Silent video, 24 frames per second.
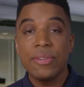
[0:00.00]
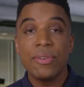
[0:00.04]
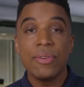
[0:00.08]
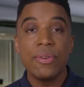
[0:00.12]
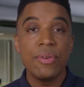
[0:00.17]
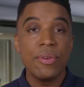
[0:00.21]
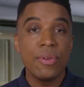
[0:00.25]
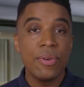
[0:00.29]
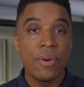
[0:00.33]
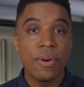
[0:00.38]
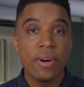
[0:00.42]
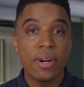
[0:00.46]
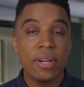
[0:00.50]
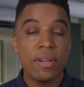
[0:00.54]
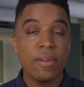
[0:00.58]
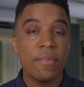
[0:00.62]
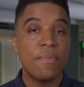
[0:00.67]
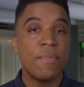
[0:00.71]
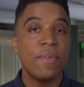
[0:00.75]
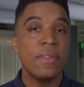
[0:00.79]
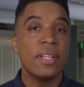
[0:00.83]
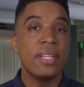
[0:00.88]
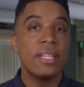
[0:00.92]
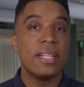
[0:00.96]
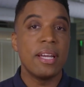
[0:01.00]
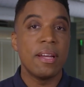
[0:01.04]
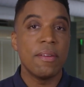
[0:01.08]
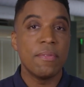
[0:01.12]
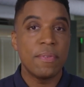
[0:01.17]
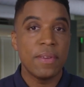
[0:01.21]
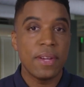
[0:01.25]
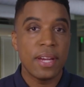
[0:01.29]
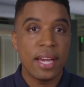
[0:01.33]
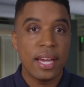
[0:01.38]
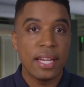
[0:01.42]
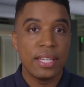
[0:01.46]
New York,
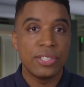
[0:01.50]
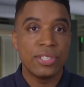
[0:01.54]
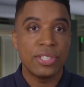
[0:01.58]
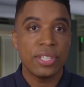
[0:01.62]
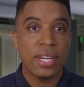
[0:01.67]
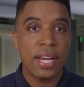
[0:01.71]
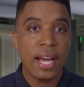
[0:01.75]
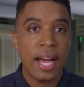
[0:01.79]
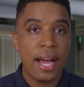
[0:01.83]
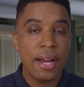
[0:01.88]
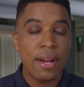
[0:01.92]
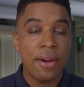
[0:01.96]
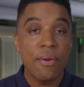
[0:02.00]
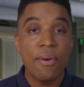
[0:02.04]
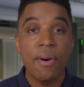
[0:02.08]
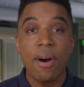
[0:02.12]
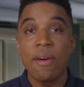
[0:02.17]
Philadelphia, and Chicago